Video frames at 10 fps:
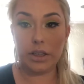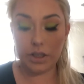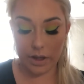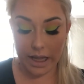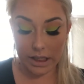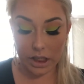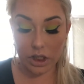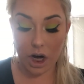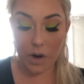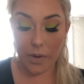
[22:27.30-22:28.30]
So let's
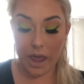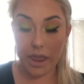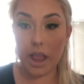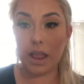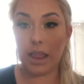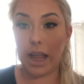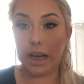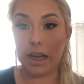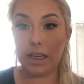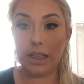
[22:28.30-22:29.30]
start with
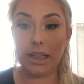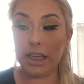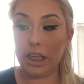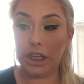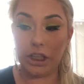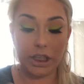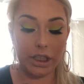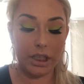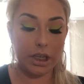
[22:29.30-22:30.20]
lining here.